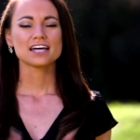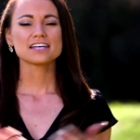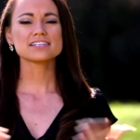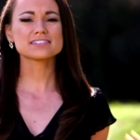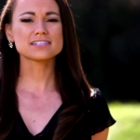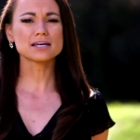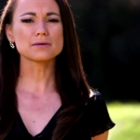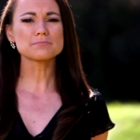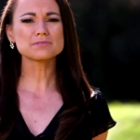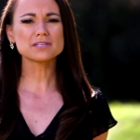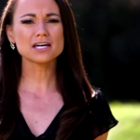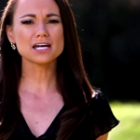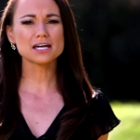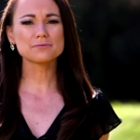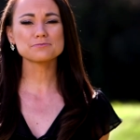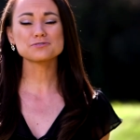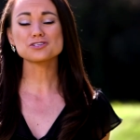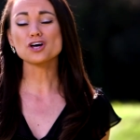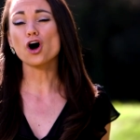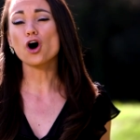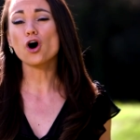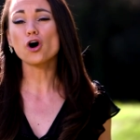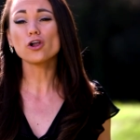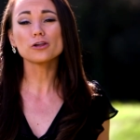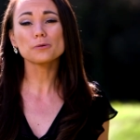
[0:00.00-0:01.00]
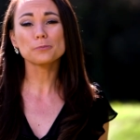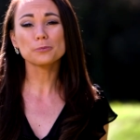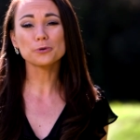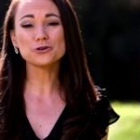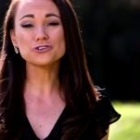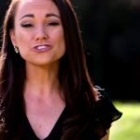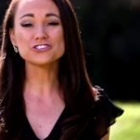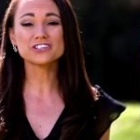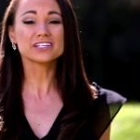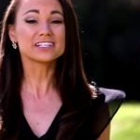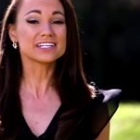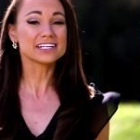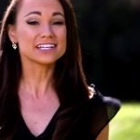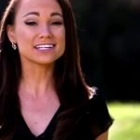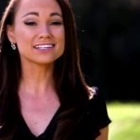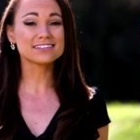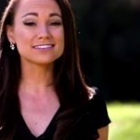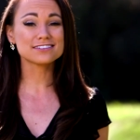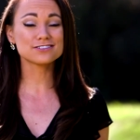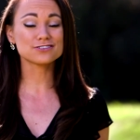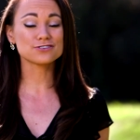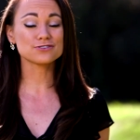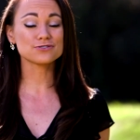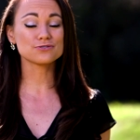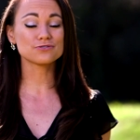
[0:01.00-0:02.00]
Sometimes all a person
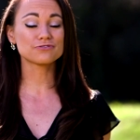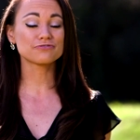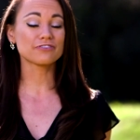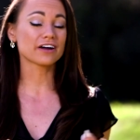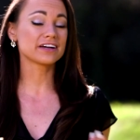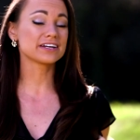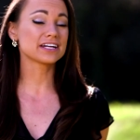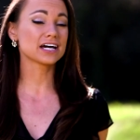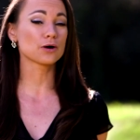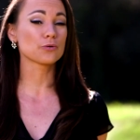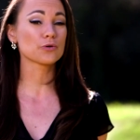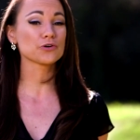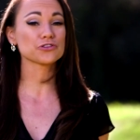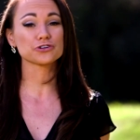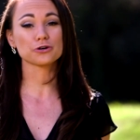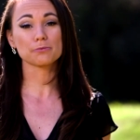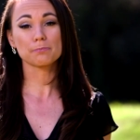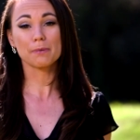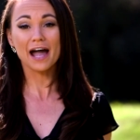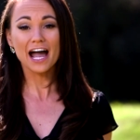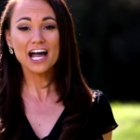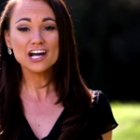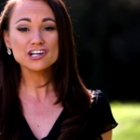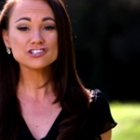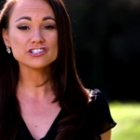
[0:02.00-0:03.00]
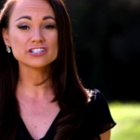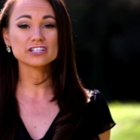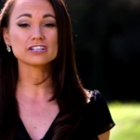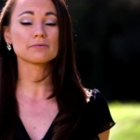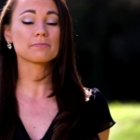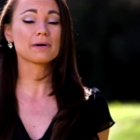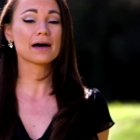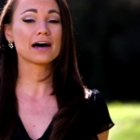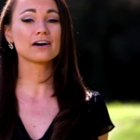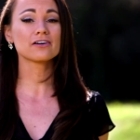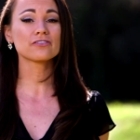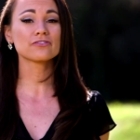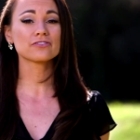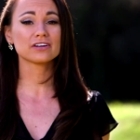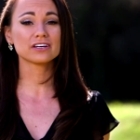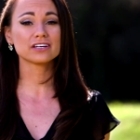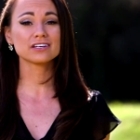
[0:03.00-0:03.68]
needs to find out what they're passionate about